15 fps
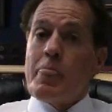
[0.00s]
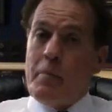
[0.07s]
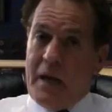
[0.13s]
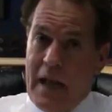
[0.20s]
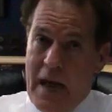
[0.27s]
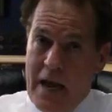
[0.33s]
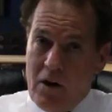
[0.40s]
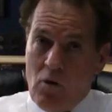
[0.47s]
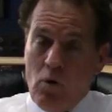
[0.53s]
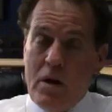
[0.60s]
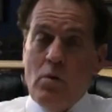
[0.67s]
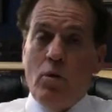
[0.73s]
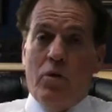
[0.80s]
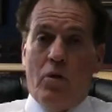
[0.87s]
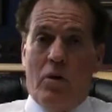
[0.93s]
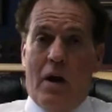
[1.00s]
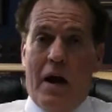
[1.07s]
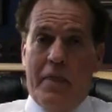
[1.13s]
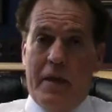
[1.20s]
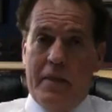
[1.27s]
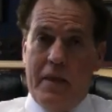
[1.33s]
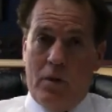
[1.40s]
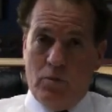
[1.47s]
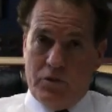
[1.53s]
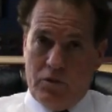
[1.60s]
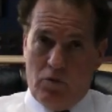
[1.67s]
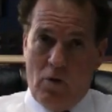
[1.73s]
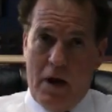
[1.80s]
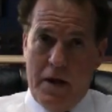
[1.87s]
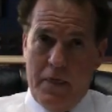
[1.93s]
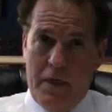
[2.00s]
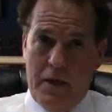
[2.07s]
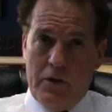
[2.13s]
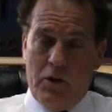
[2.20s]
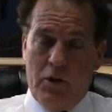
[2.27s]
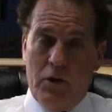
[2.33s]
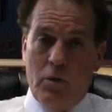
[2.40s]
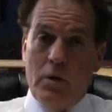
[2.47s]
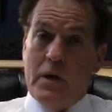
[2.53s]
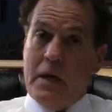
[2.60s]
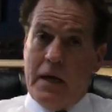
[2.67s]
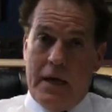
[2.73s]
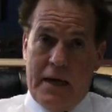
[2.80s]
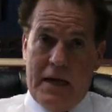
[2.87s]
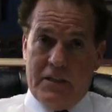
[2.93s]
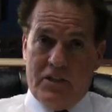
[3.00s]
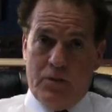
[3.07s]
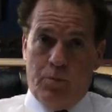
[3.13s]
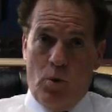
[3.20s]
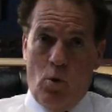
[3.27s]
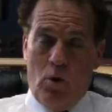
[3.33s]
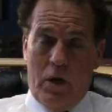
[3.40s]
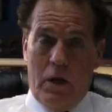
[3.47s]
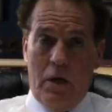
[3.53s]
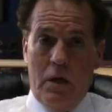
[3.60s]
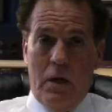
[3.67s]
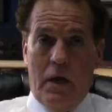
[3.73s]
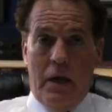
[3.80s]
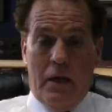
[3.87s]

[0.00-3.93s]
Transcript: But I agree with her. I think that was the right thing to do, and I support it.